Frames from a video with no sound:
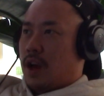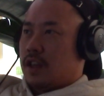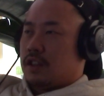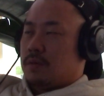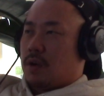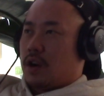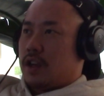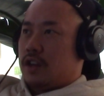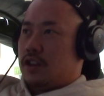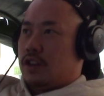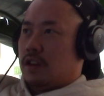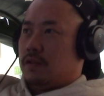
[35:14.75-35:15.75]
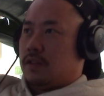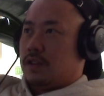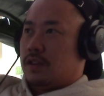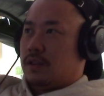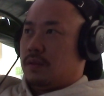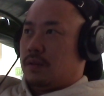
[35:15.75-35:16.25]
as the market
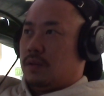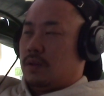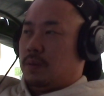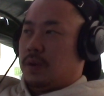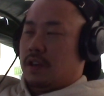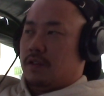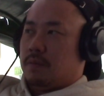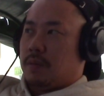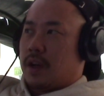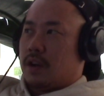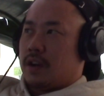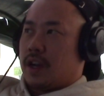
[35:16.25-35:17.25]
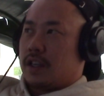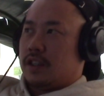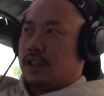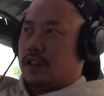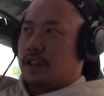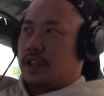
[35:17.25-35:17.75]
shifts will be even better
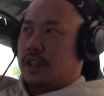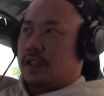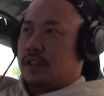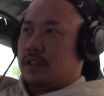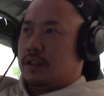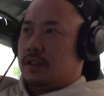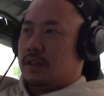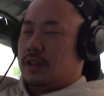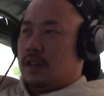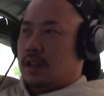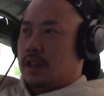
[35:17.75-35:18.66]
next year, right? So